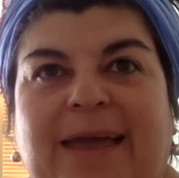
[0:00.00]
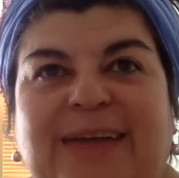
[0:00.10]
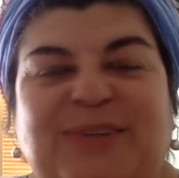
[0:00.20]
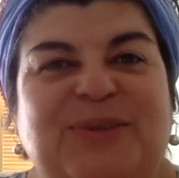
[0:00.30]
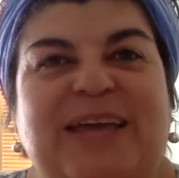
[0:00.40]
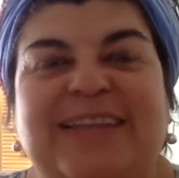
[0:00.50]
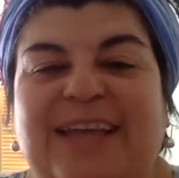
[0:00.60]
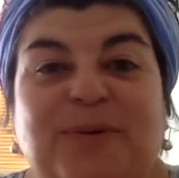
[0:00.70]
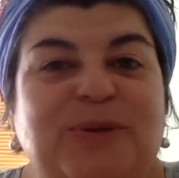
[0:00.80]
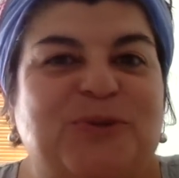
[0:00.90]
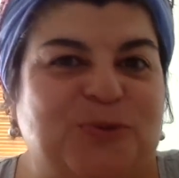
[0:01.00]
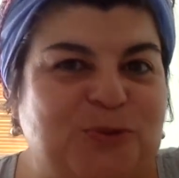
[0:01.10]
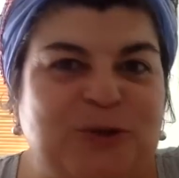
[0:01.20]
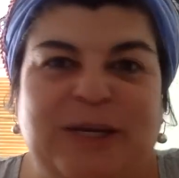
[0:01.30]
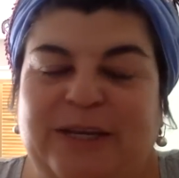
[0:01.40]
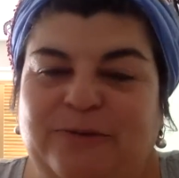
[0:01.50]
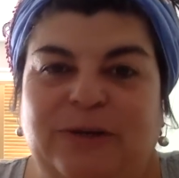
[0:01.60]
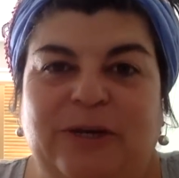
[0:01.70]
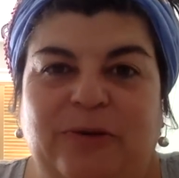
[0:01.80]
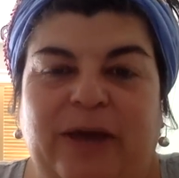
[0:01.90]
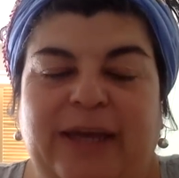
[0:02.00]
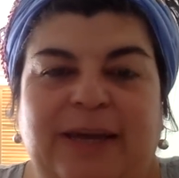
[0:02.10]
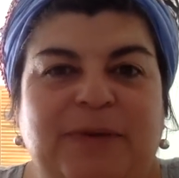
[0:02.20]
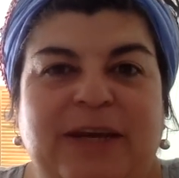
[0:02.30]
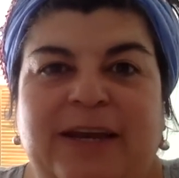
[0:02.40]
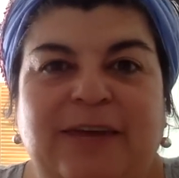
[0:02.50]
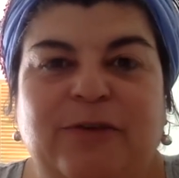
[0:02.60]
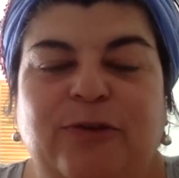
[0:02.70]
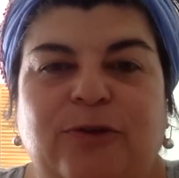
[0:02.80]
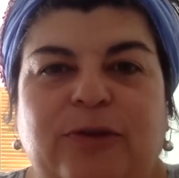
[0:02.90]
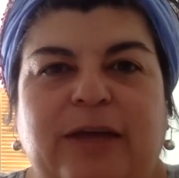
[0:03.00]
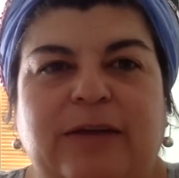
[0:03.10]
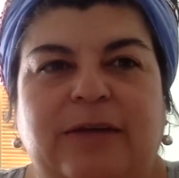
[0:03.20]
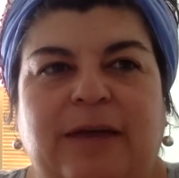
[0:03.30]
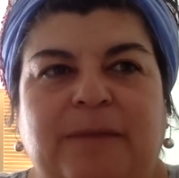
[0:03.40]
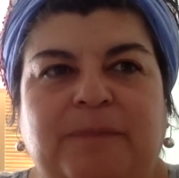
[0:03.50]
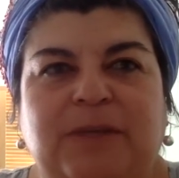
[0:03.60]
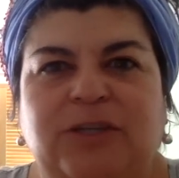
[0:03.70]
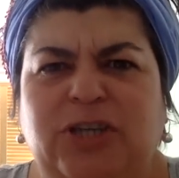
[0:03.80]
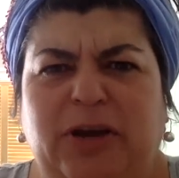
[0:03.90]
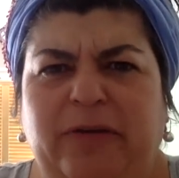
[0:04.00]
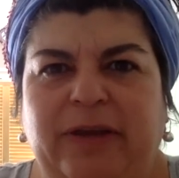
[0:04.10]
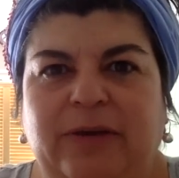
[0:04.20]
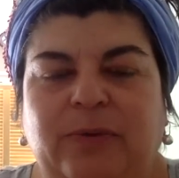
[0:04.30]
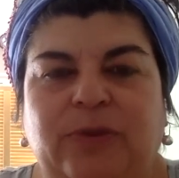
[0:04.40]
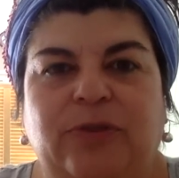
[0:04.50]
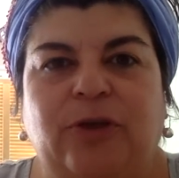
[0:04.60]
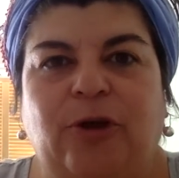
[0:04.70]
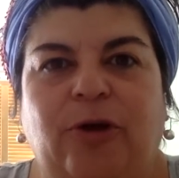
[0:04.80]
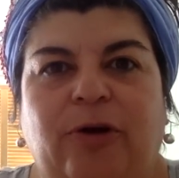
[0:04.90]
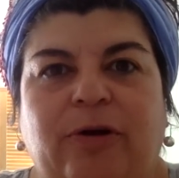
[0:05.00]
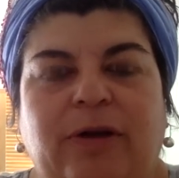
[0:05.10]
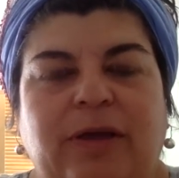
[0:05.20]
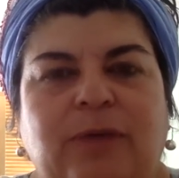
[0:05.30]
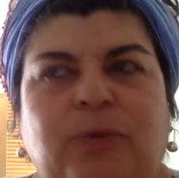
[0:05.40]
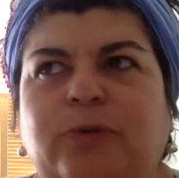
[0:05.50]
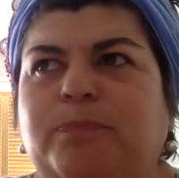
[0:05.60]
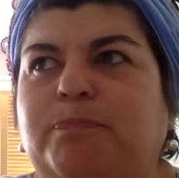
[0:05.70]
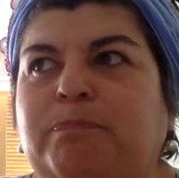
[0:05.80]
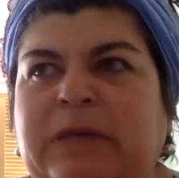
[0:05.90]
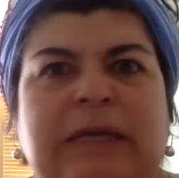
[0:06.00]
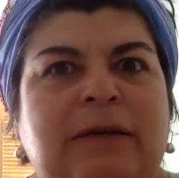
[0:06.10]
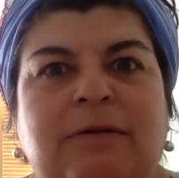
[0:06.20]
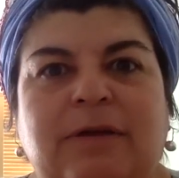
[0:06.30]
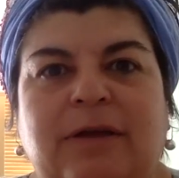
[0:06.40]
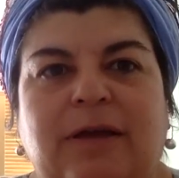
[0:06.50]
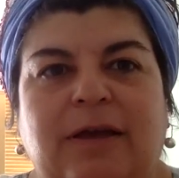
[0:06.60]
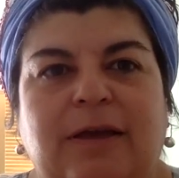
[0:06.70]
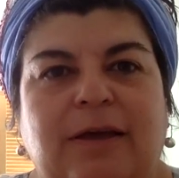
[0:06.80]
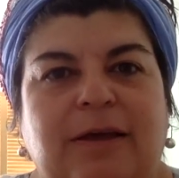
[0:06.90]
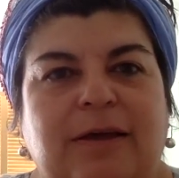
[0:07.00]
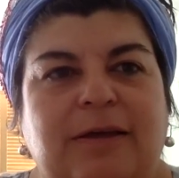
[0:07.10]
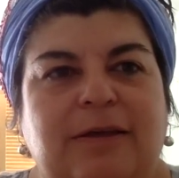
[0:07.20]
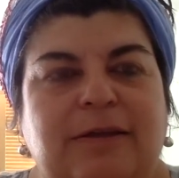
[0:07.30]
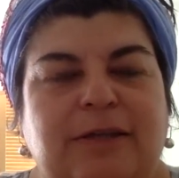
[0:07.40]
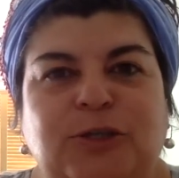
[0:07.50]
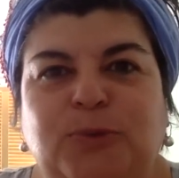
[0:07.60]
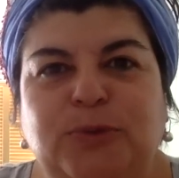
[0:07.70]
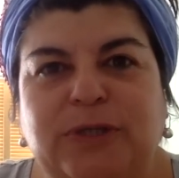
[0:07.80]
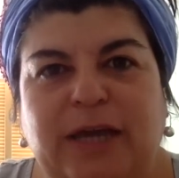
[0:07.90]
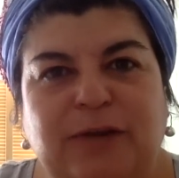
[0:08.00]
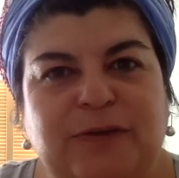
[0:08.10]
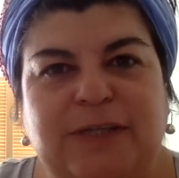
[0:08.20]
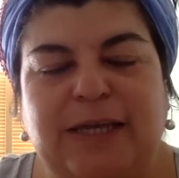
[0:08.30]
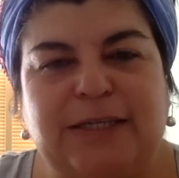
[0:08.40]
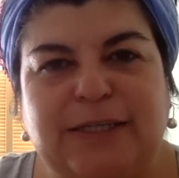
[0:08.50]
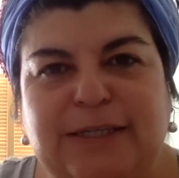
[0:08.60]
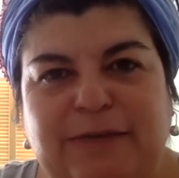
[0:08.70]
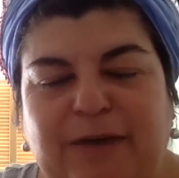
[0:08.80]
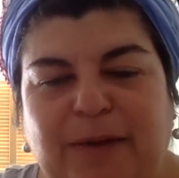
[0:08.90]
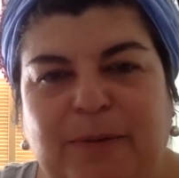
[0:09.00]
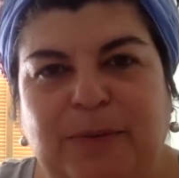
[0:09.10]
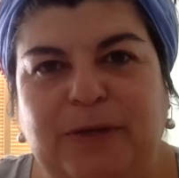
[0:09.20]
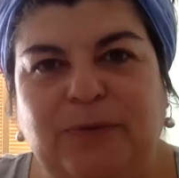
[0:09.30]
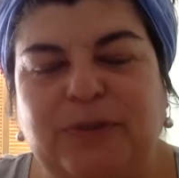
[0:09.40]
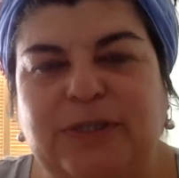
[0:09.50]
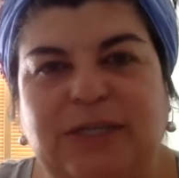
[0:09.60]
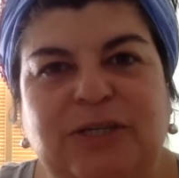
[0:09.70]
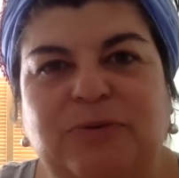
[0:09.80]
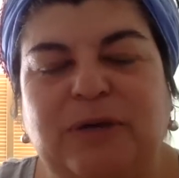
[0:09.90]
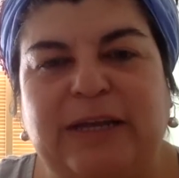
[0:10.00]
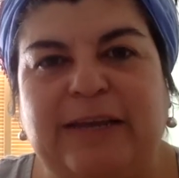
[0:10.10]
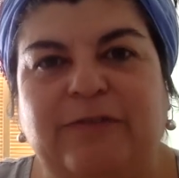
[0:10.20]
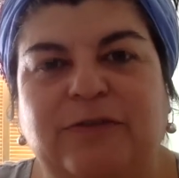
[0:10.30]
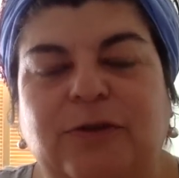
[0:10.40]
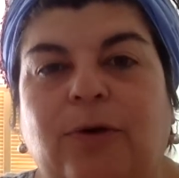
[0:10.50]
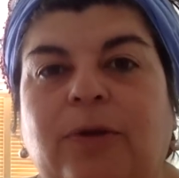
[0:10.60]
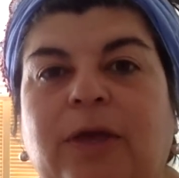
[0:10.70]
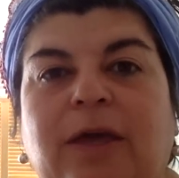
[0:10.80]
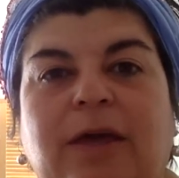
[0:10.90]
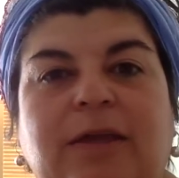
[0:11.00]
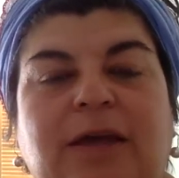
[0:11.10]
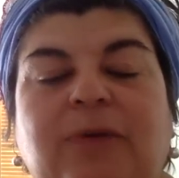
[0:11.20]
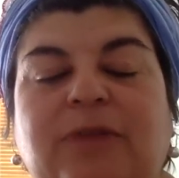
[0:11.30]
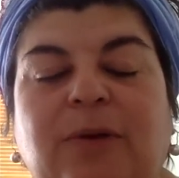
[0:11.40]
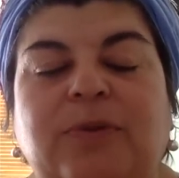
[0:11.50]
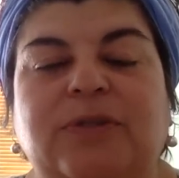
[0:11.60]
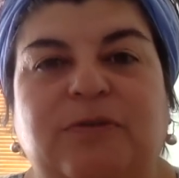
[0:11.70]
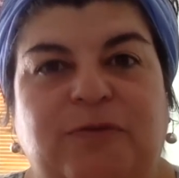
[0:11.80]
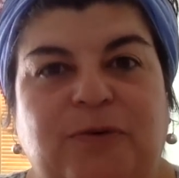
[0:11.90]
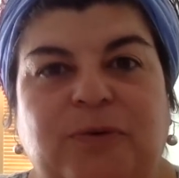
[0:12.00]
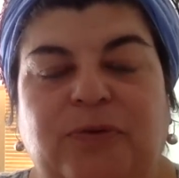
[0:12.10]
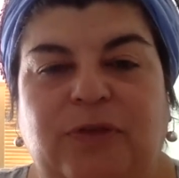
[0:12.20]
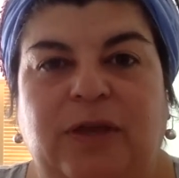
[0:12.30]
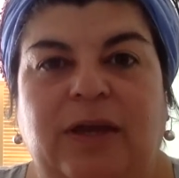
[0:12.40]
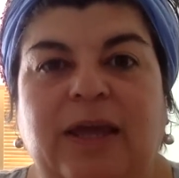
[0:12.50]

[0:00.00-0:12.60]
So that was really, really great. I mean, I never thought that sharing with her, it would mean that she would kind of say, just give up. I mean, it was such a relief. So that was the fourth thing.